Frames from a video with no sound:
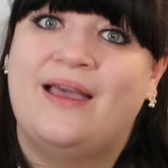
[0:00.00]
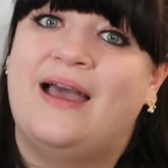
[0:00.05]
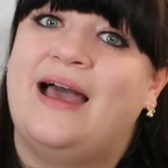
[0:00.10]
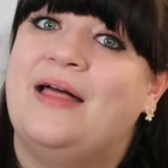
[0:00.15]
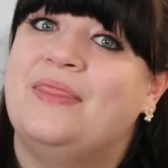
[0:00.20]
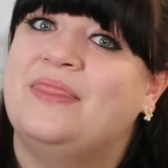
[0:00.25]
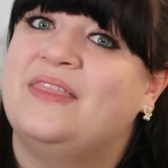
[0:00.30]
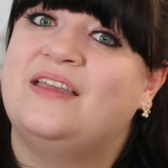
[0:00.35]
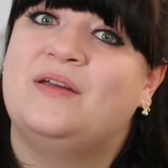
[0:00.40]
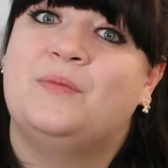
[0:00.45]

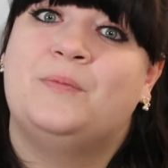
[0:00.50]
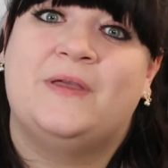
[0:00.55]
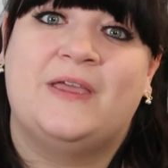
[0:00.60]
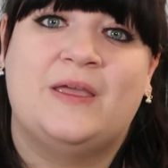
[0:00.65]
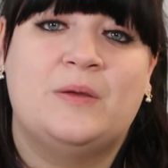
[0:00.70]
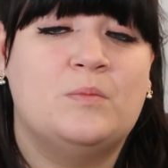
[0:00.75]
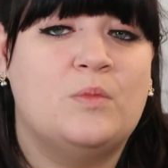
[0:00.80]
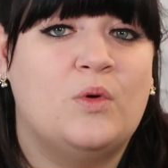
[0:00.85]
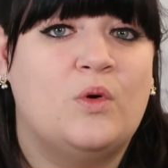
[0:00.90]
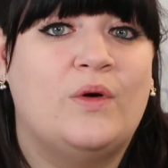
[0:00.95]
and they are
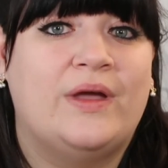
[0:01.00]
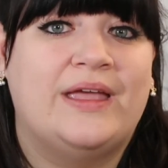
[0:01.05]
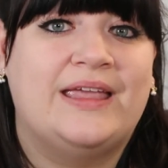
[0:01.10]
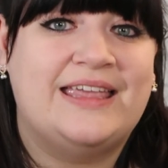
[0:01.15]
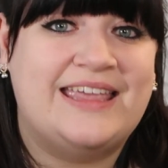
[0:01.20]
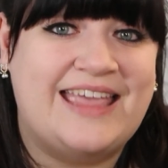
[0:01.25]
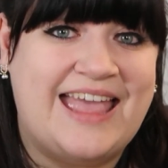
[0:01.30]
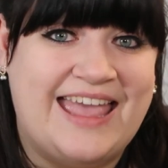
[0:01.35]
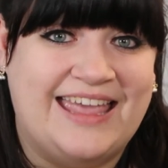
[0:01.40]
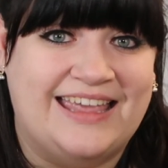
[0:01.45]
being more
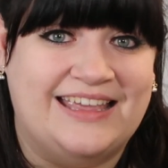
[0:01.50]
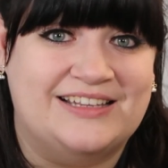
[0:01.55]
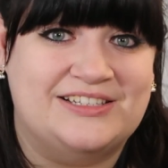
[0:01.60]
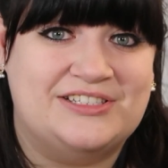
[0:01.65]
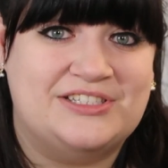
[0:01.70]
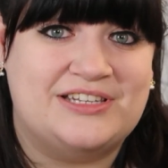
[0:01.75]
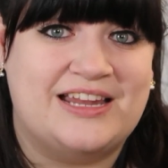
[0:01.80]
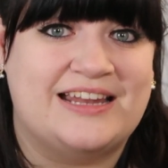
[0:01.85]
engaged